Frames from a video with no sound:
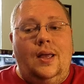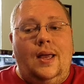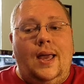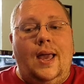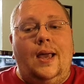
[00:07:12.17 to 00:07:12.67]

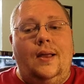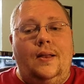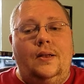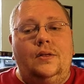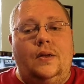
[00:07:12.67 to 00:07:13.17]

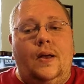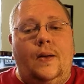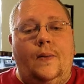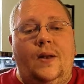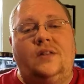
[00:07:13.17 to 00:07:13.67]
And
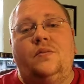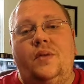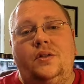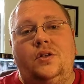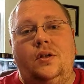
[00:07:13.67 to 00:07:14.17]
not to
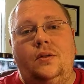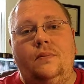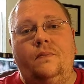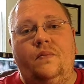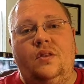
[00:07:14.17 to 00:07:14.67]

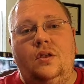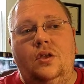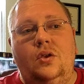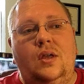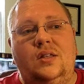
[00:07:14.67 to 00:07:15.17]
mention,
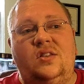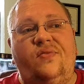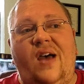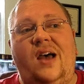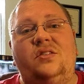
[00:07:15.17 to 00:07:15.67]
it's
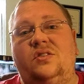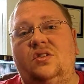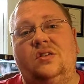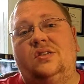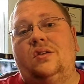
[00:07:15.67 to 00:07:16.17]
fast
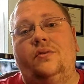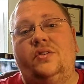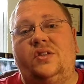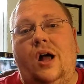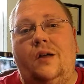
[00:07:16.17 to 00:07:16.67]
just on the
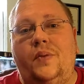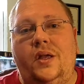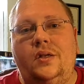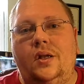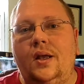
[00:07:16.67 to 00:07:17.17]
stock pinion.